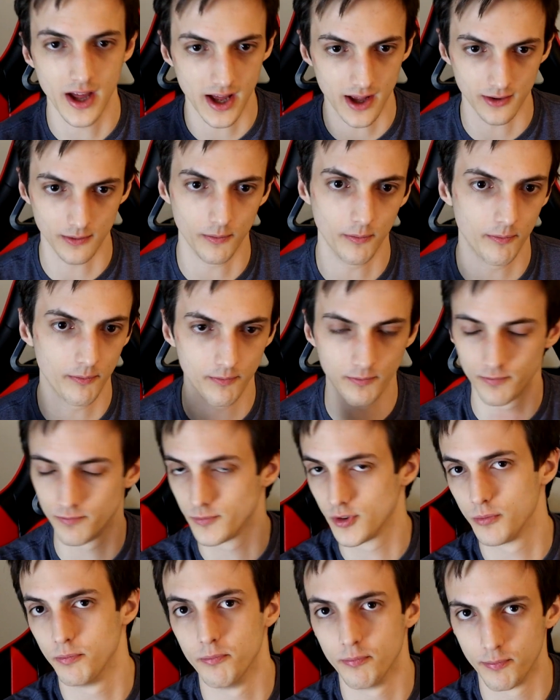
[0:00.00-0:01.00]
his
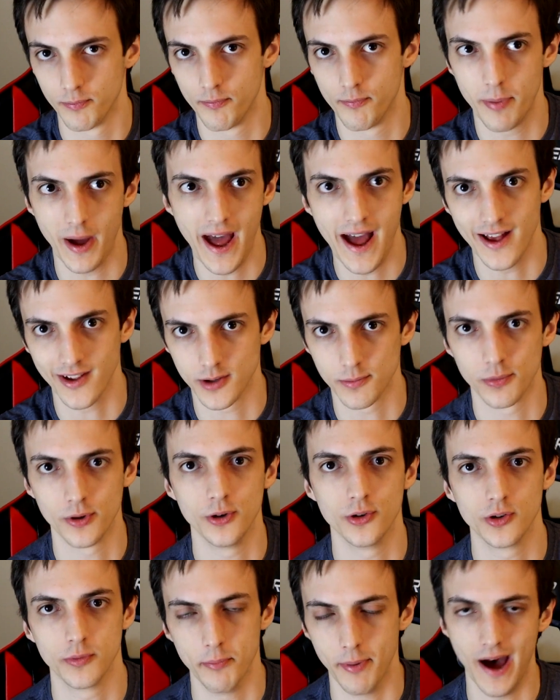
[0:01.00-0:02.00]
past
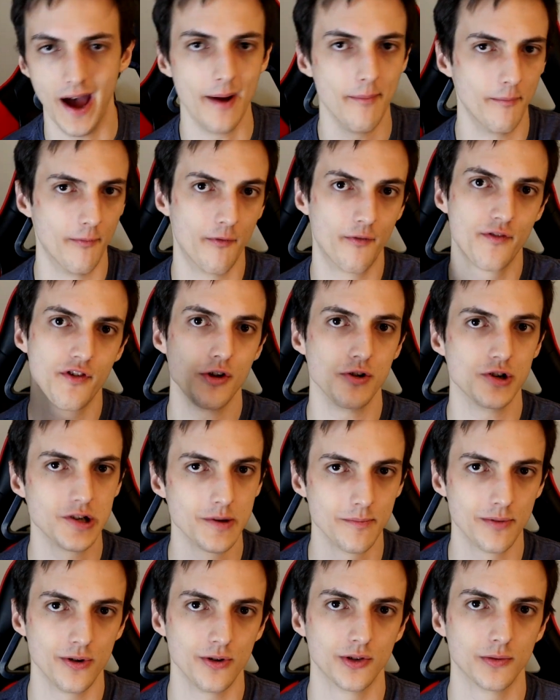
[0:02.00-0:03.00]
Bruce by future
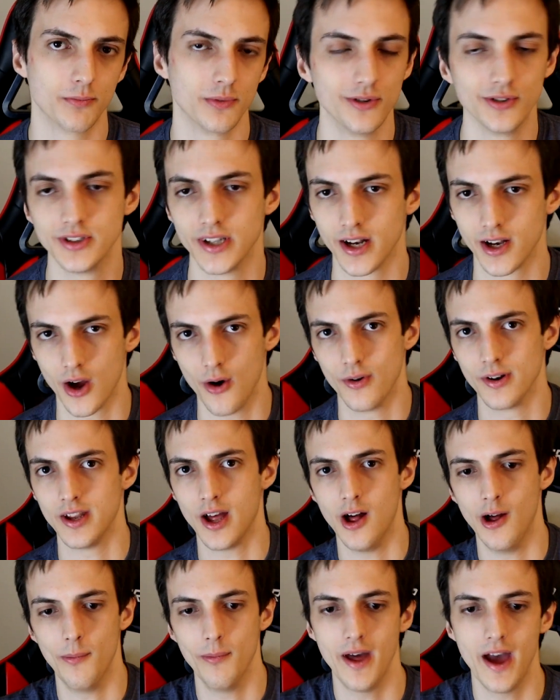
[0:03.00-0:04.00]
Bruce. Bruce said go and
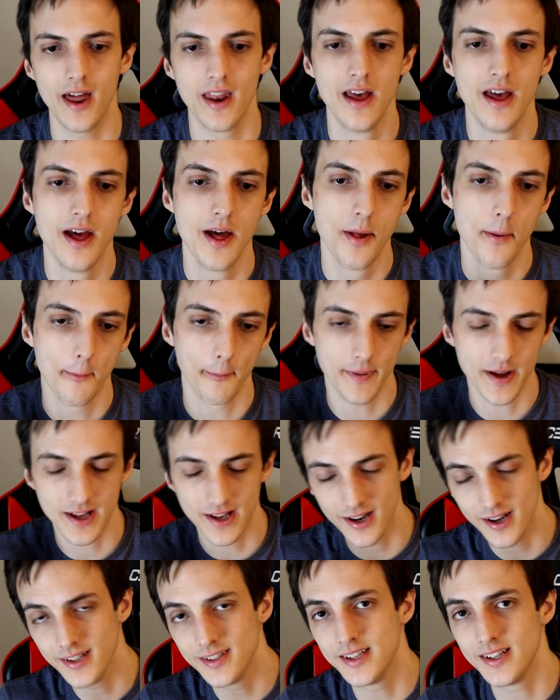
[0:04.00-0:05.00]
tell him that.
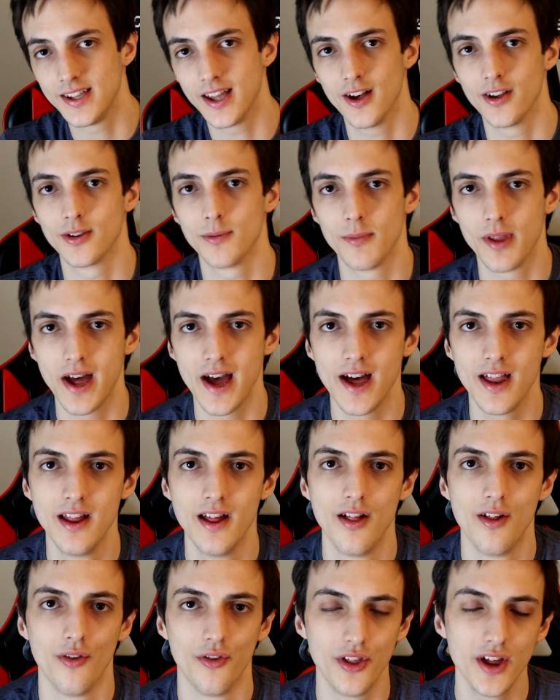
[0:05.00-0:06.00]
Because he tells him that,
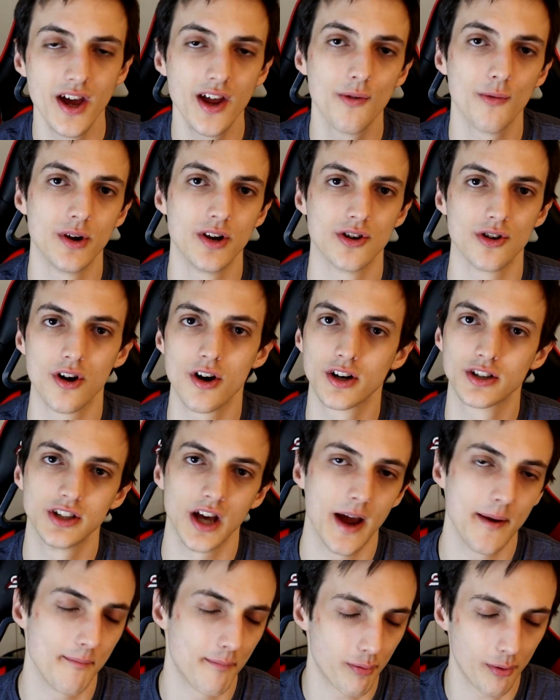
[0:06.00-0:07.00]
then when
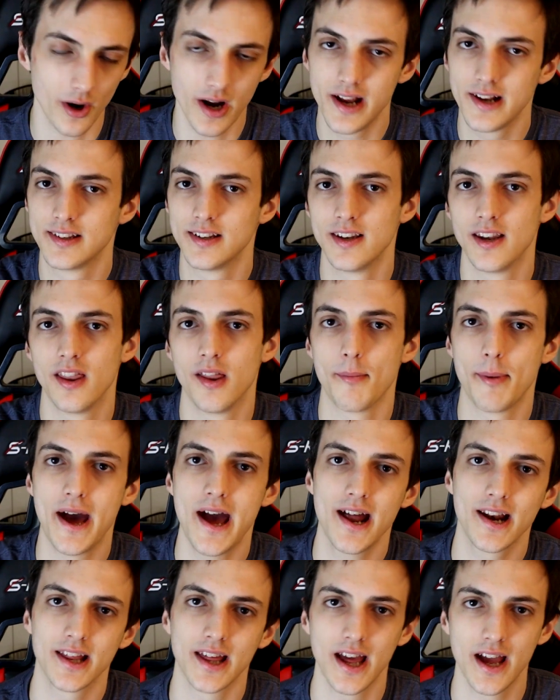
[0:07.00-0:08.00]
Darkseid breaks into the
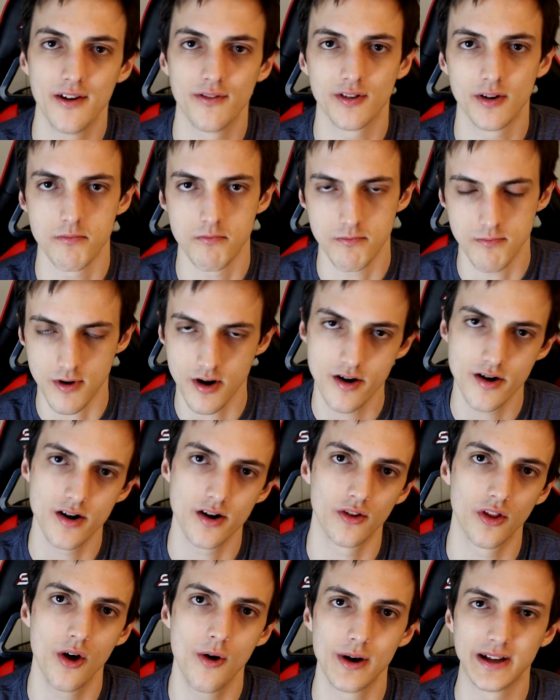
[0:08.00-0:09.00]
Batcave to
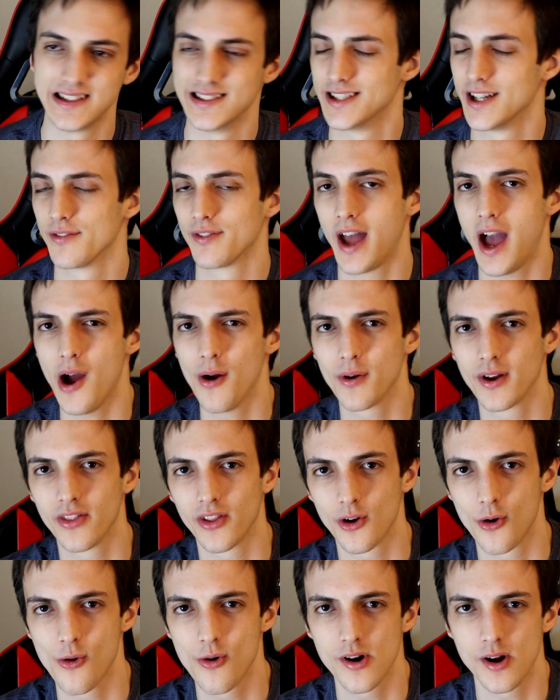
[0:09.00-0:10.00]
murder Lois, instead of cowering in
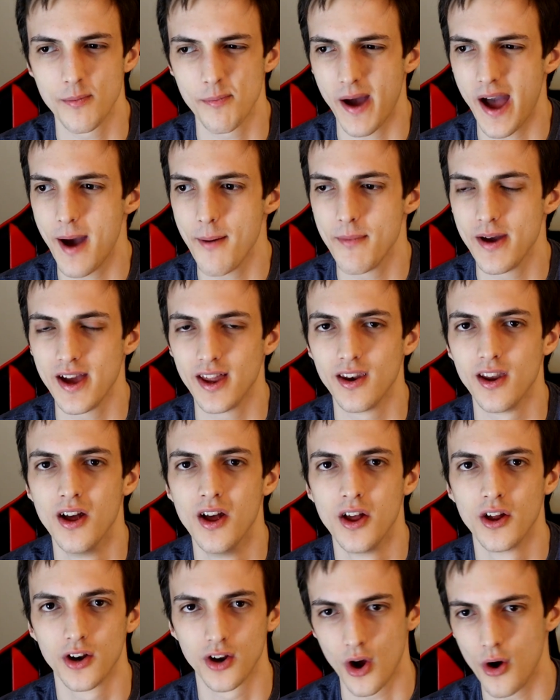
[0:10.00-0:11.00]
the corner, Batman
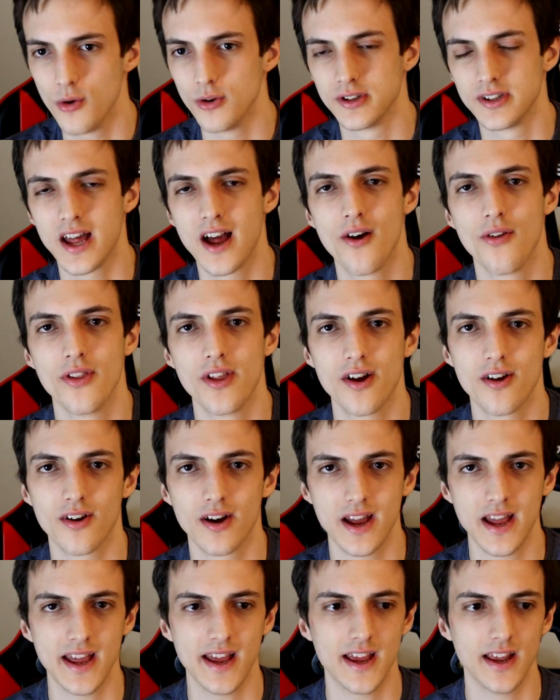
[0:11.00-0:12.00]
goes down
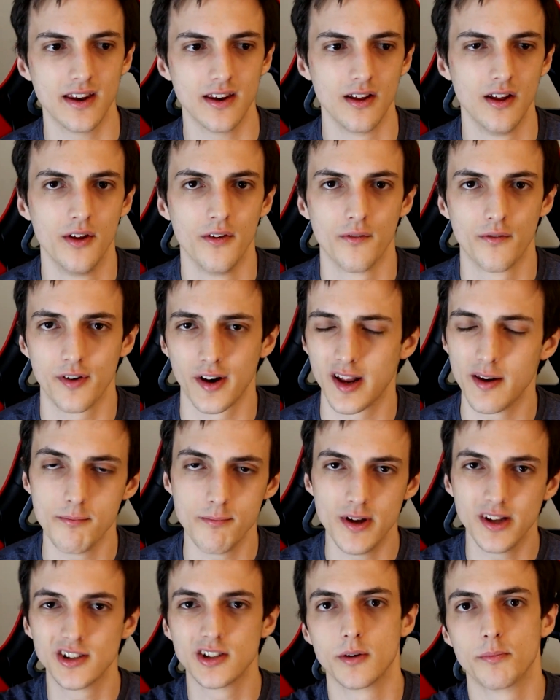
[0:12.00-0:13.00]
there in freaking
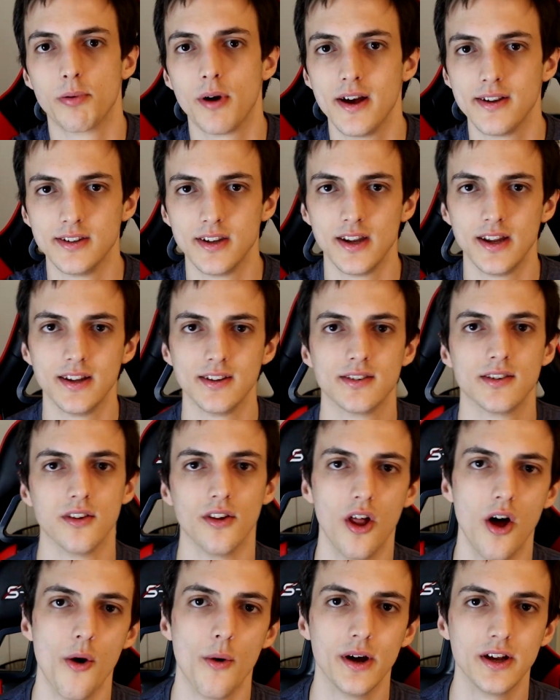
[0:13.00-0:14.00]
Mr. President's
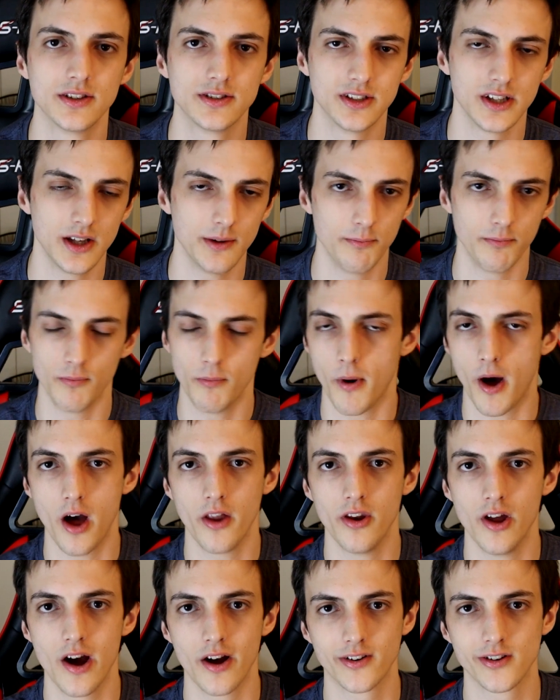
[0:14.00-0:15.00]
Lois. He
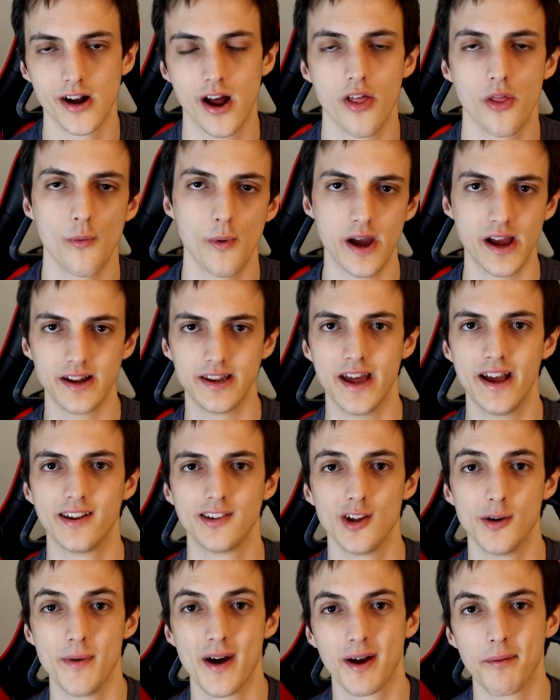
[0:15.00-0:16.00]
knocks her out of the way and
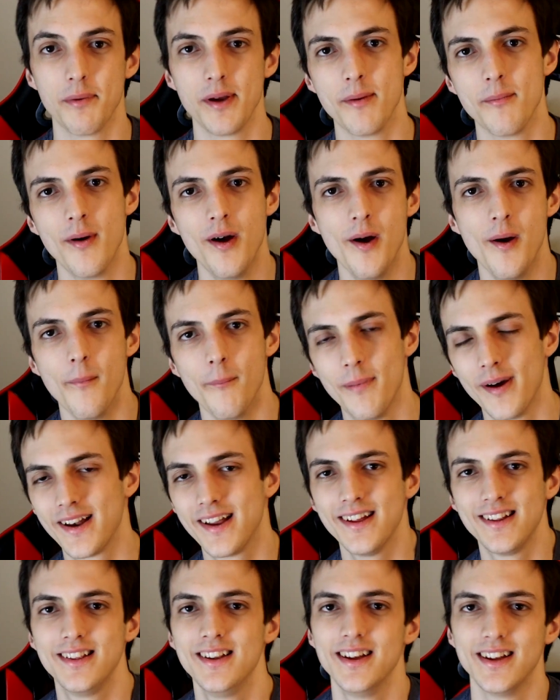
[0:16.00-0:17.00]
takes the Omega Beam. But
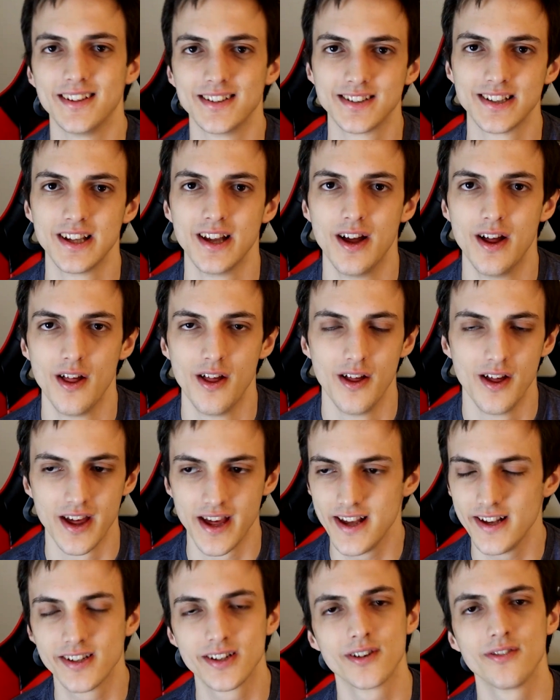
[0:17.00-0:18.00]
get this,
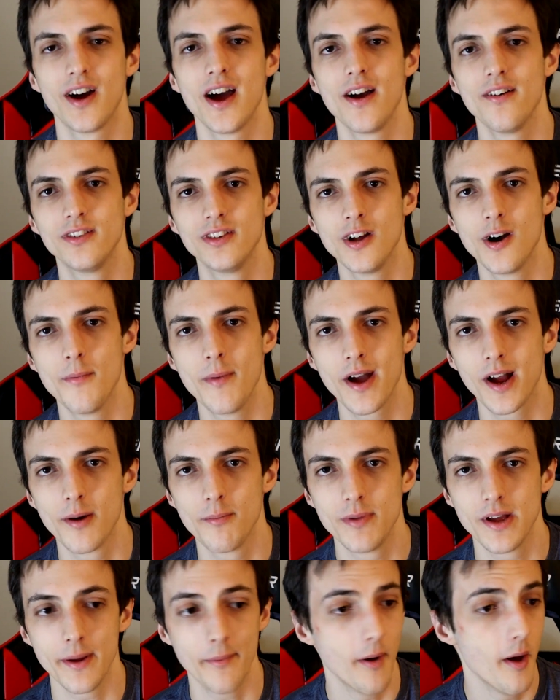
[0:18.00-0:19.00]
he survives the Omega
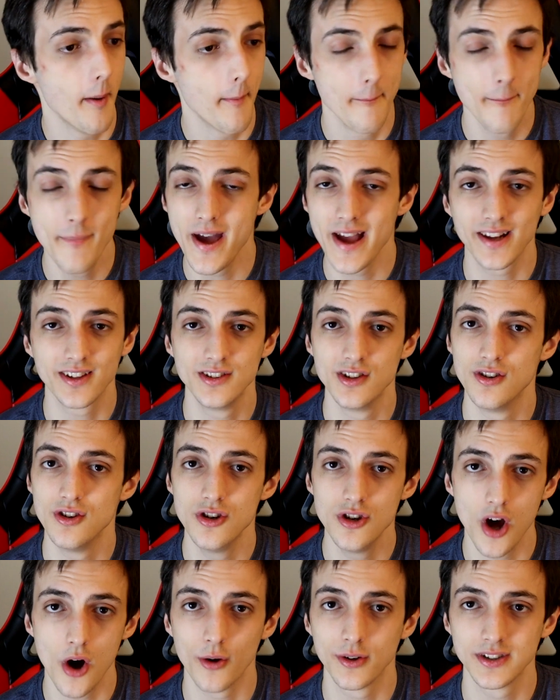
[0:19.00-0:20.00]
Beam. Makes
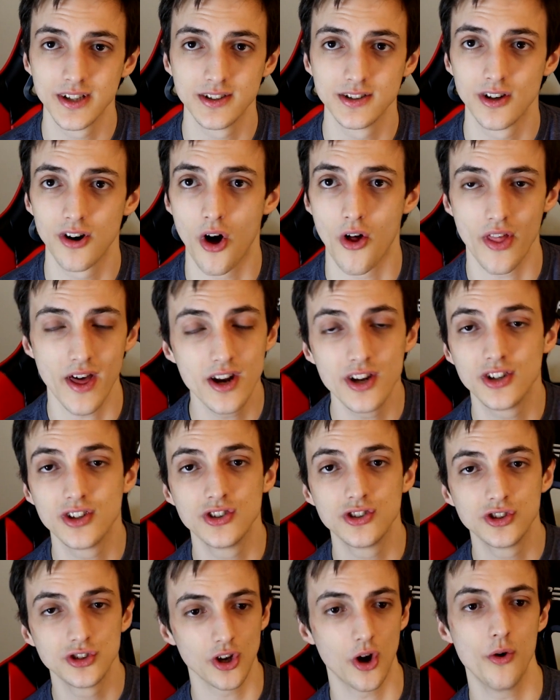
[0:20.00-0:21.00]
no sense at all. That is
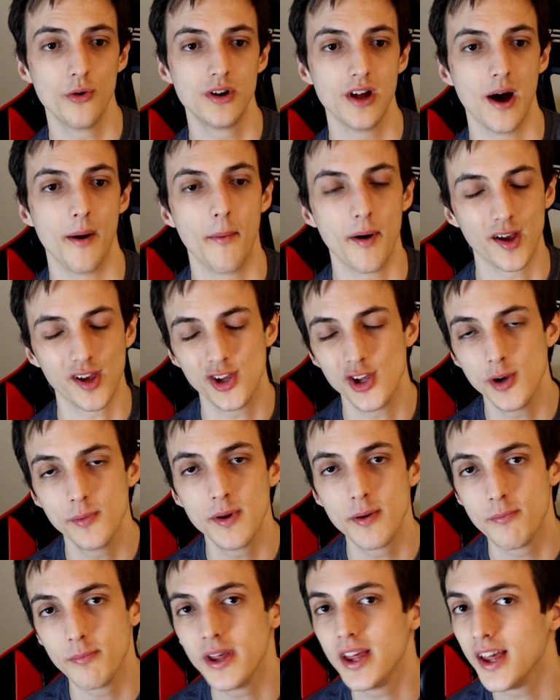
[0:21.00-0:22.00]
so dumb. A
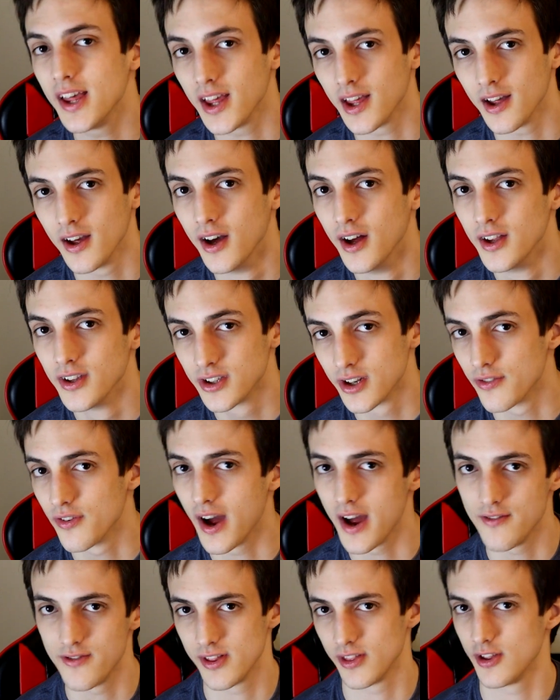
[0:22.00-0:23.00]
human being
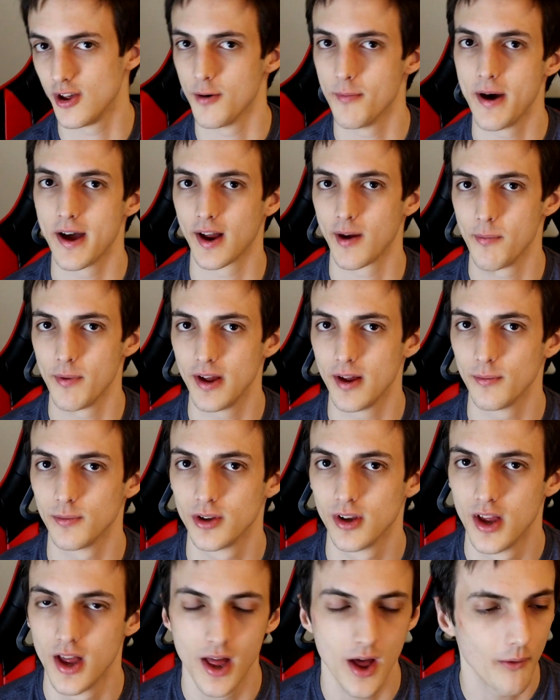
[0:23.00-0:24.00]
surviving the Omega Beams.